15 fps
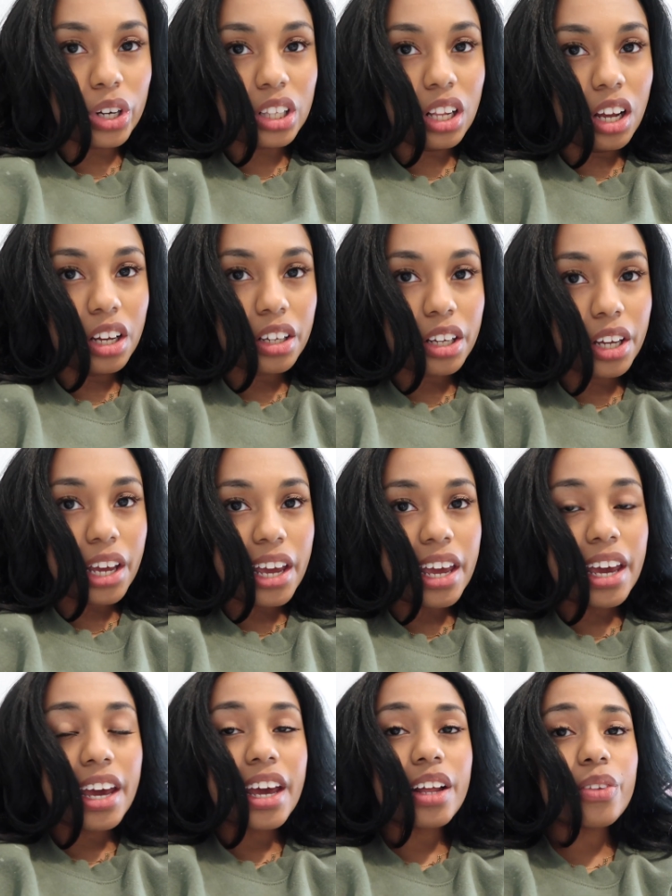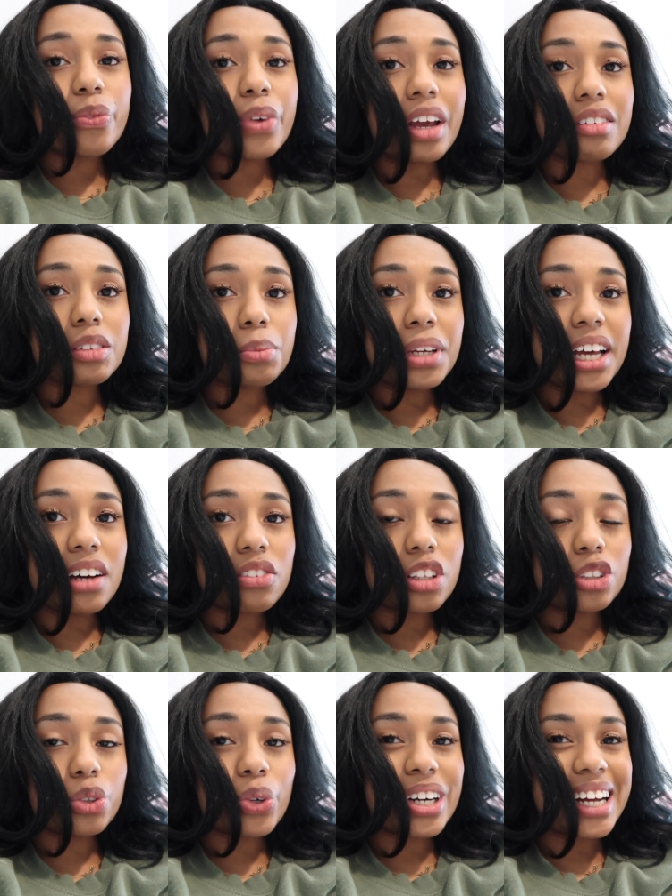o'clock and we have to be out
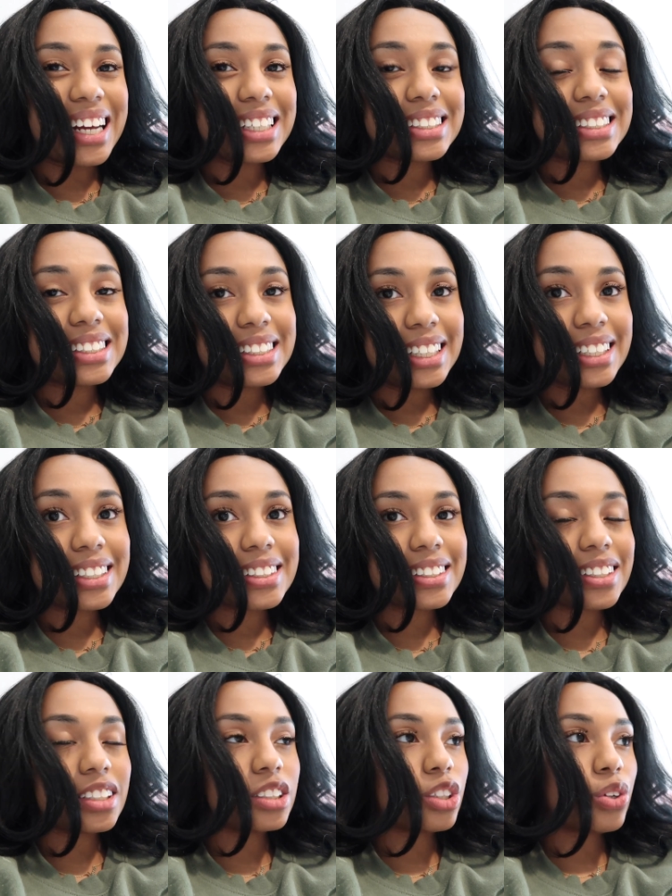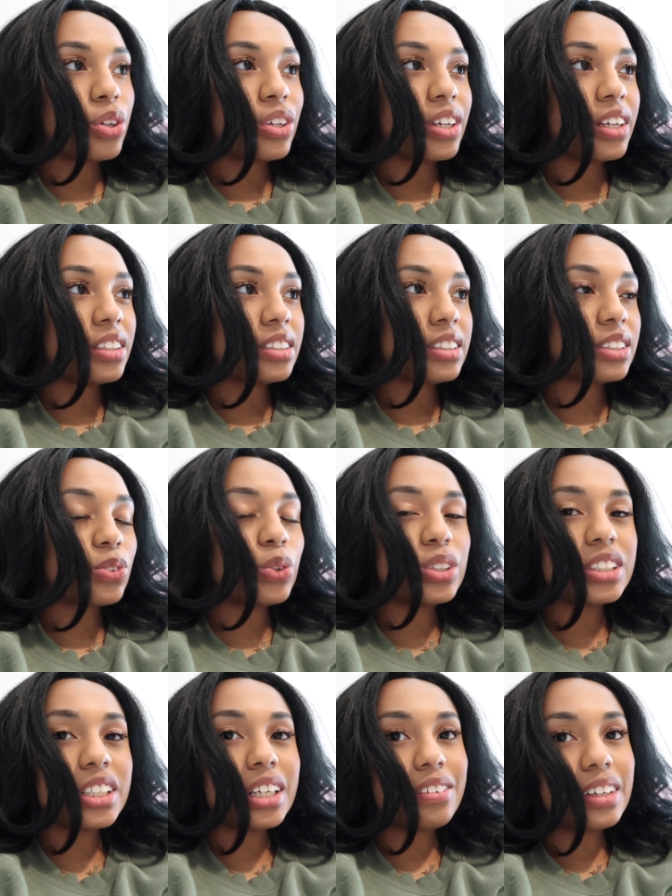the door at 6 so it's
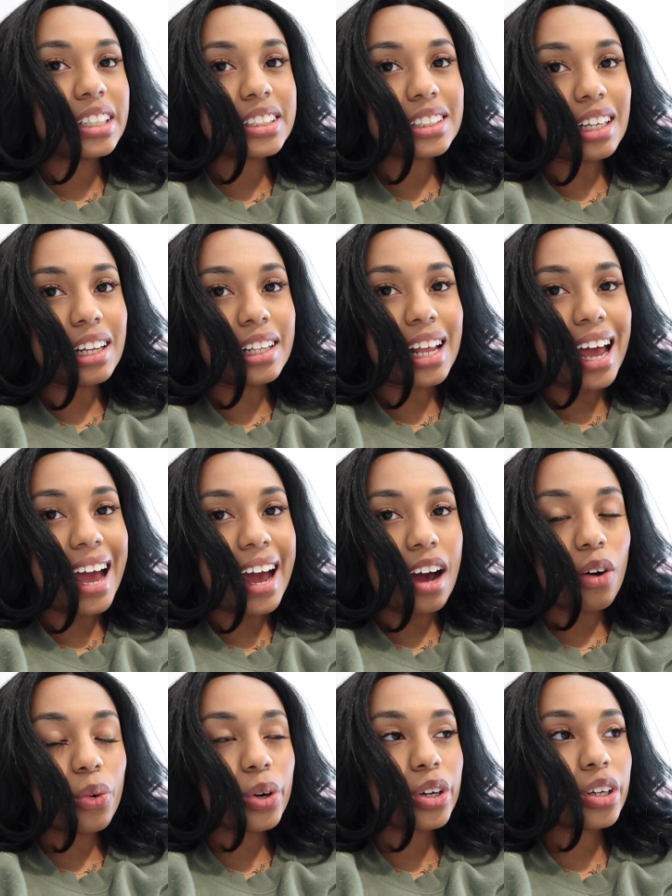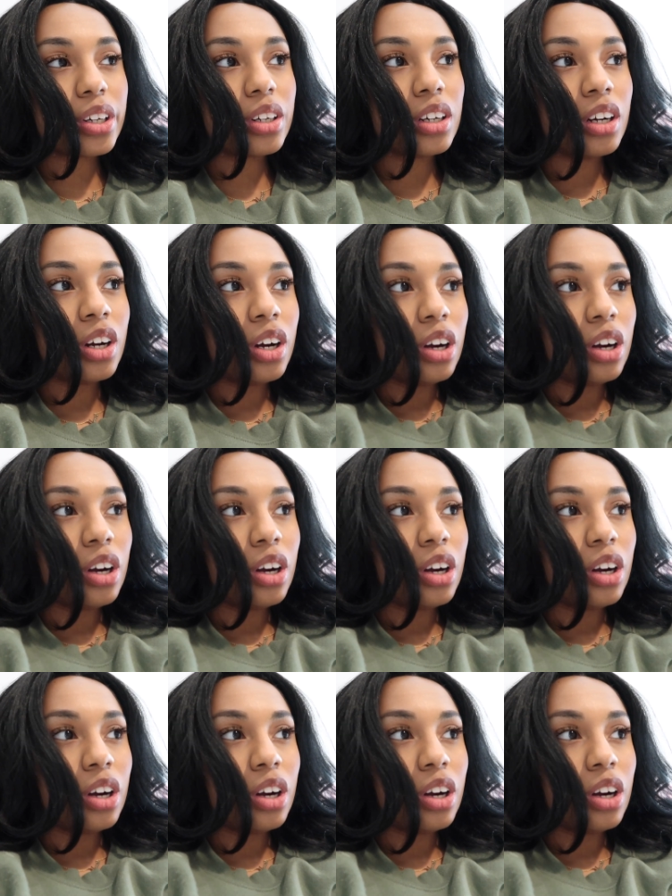going to give us an hour